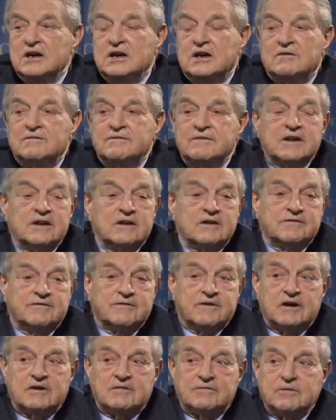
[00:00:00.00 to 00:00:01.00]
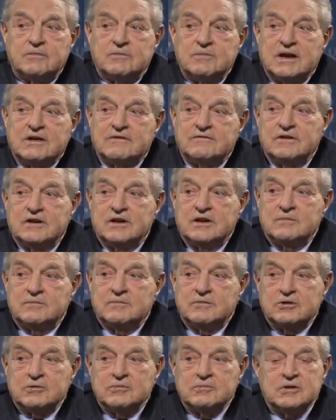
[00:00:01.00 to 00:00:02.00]
are very far from
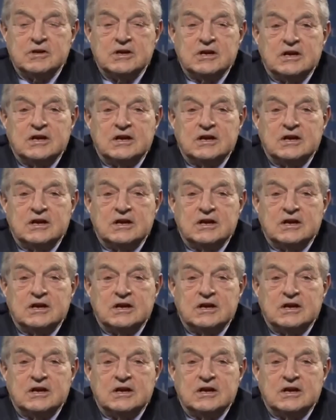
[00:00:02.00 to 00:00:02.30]
equilibrium,